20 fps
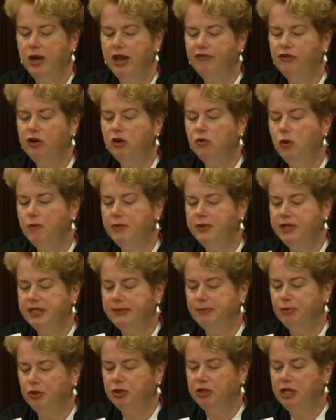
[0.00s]
Whenever a
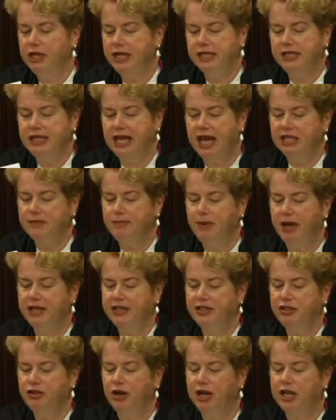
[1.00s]
woman is brutally attacked
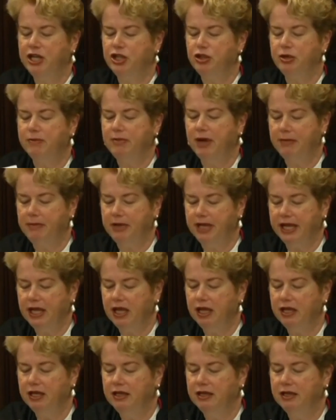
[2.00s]
by a stranger in
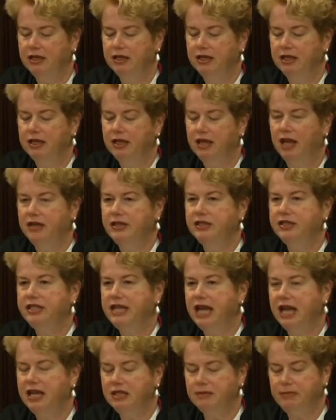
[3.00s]
public,
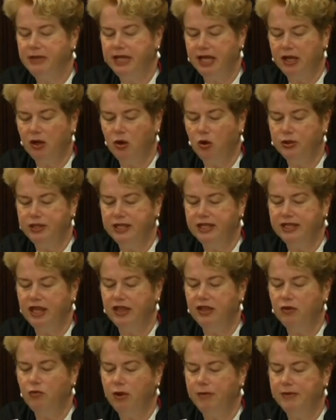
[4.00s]
understandably it
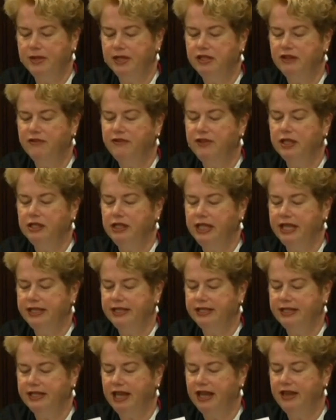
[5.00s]
causes other women to feel
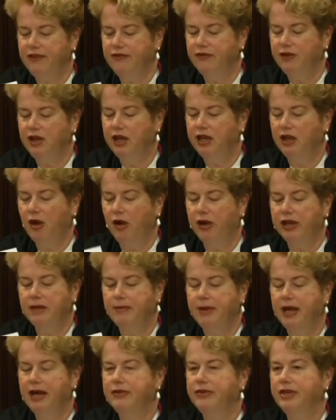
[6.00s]
less safe
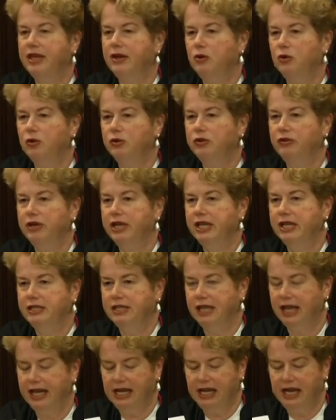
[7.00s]
going about their
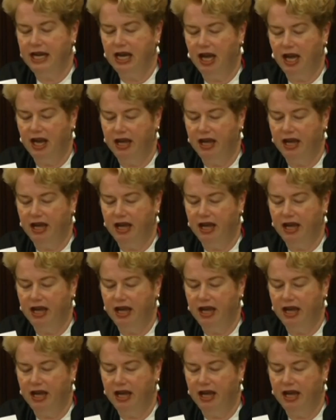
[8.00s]
ordinary daily